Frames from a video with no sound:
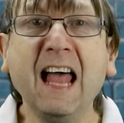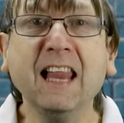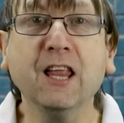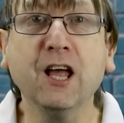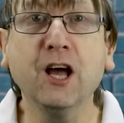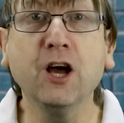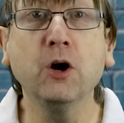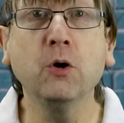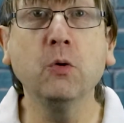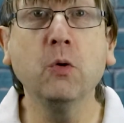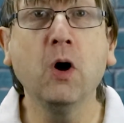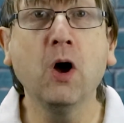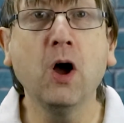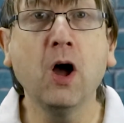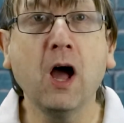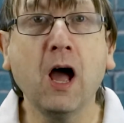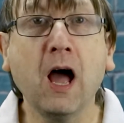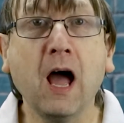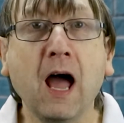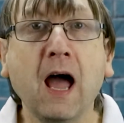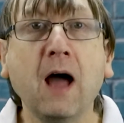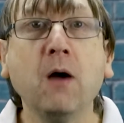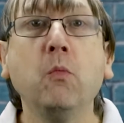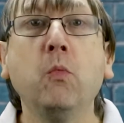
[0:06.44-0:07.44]
Hello,
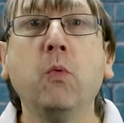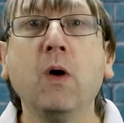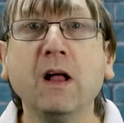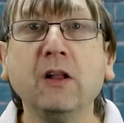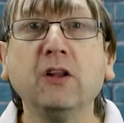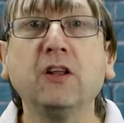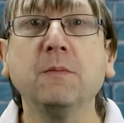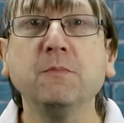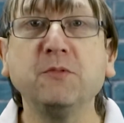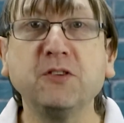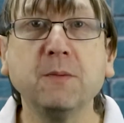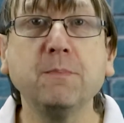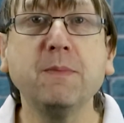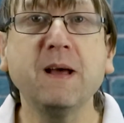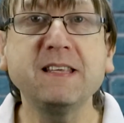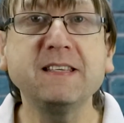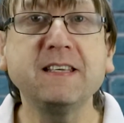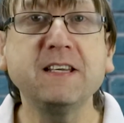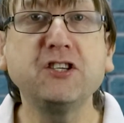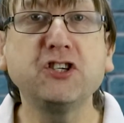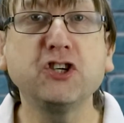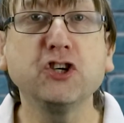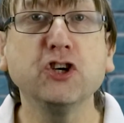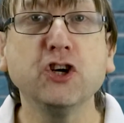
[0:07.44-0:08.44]
and welcome to
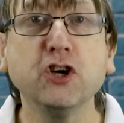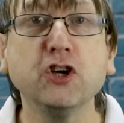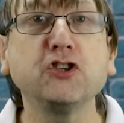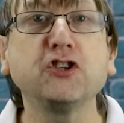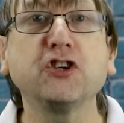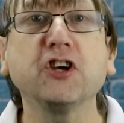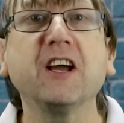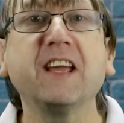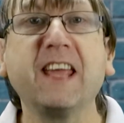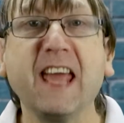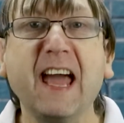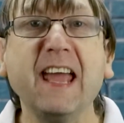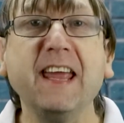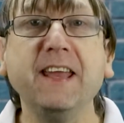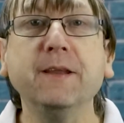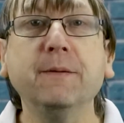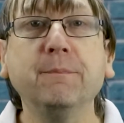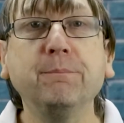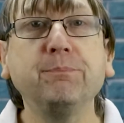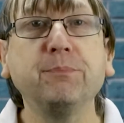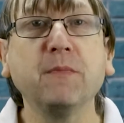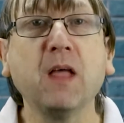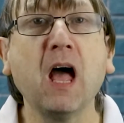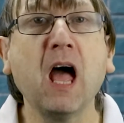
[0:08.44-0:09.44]
Messy Church again.
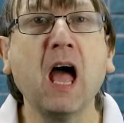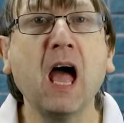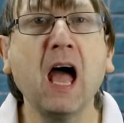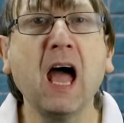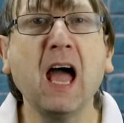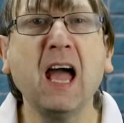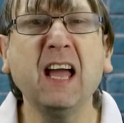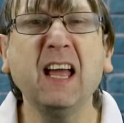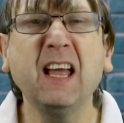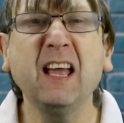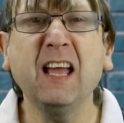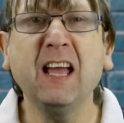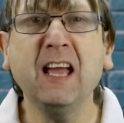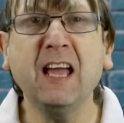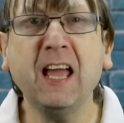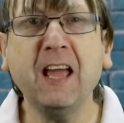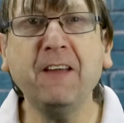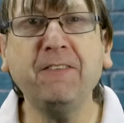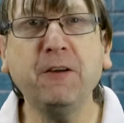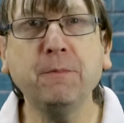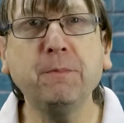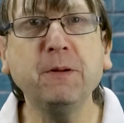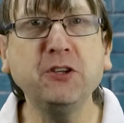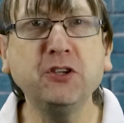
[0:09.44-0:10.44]

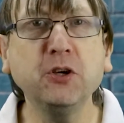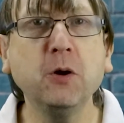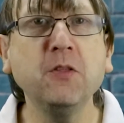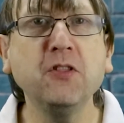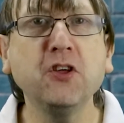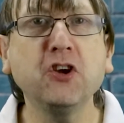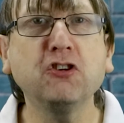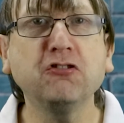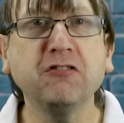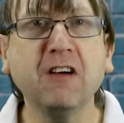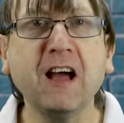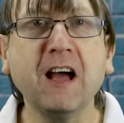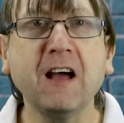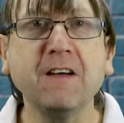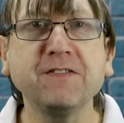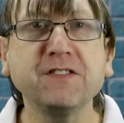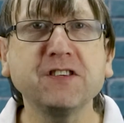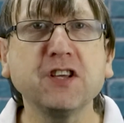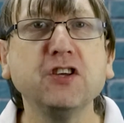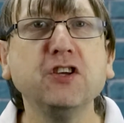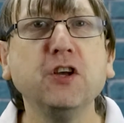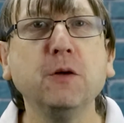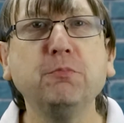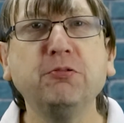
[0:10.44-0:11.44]
If you've been doing the
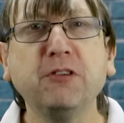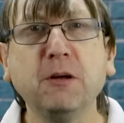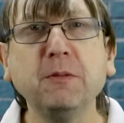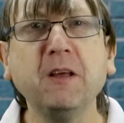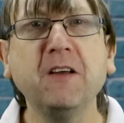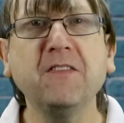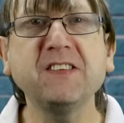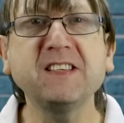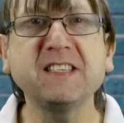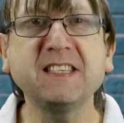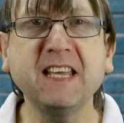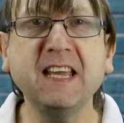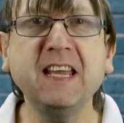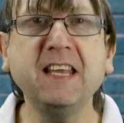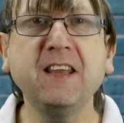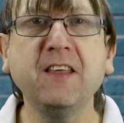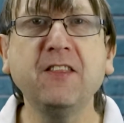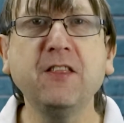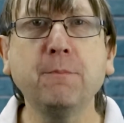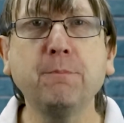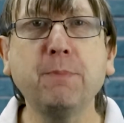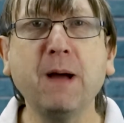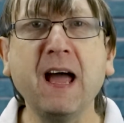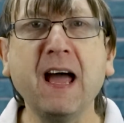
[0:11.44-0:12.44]
crafts, you'll probably have seen
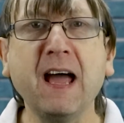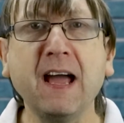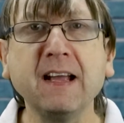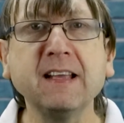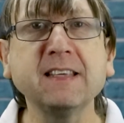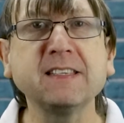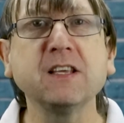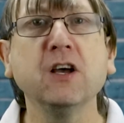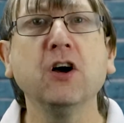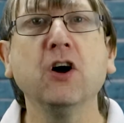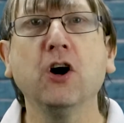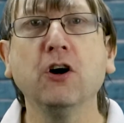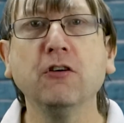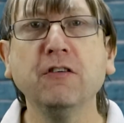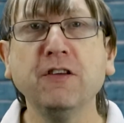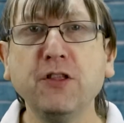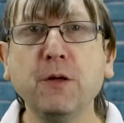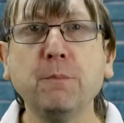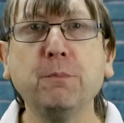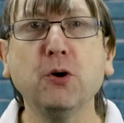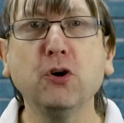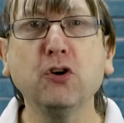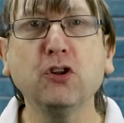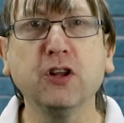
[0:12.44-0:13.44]
in the bags or in
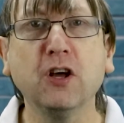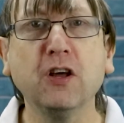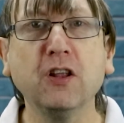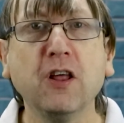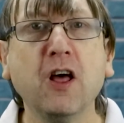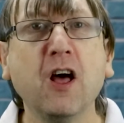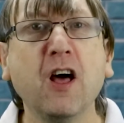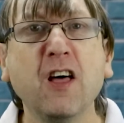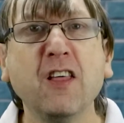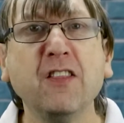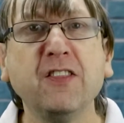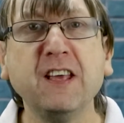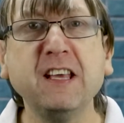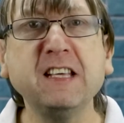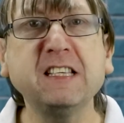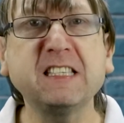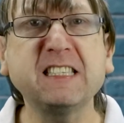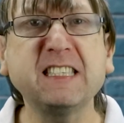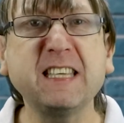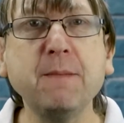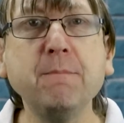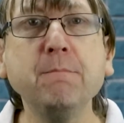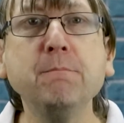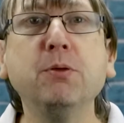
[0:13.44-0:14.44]
the booklet
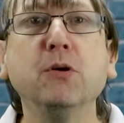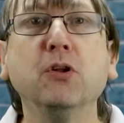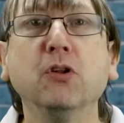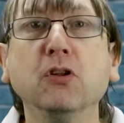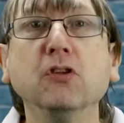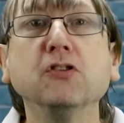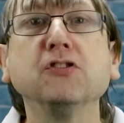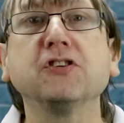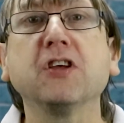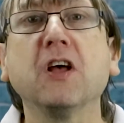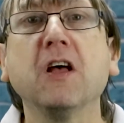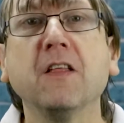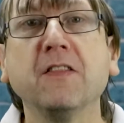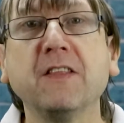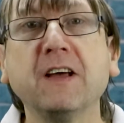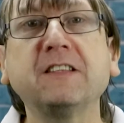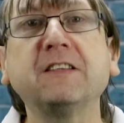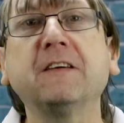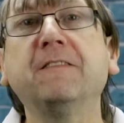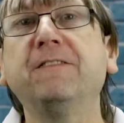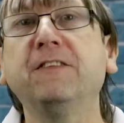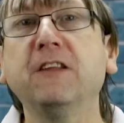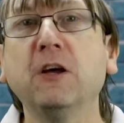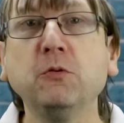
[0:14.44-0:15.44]
these symbols
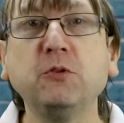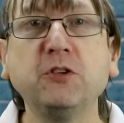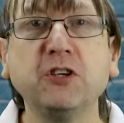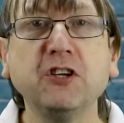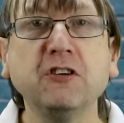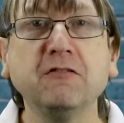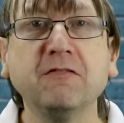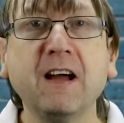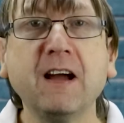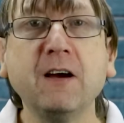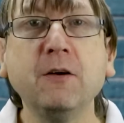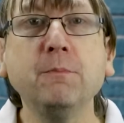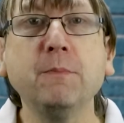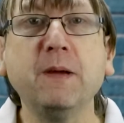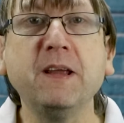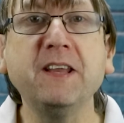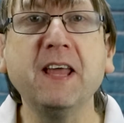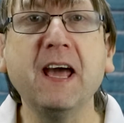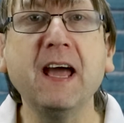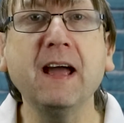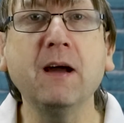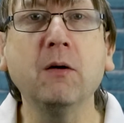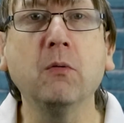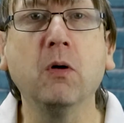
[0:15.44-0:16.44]
that are floating around me
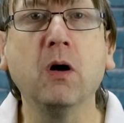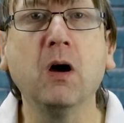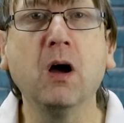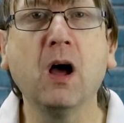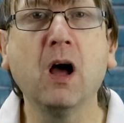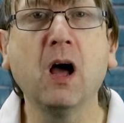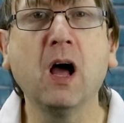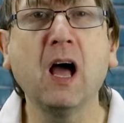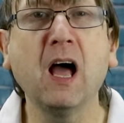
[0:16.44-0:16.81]
now.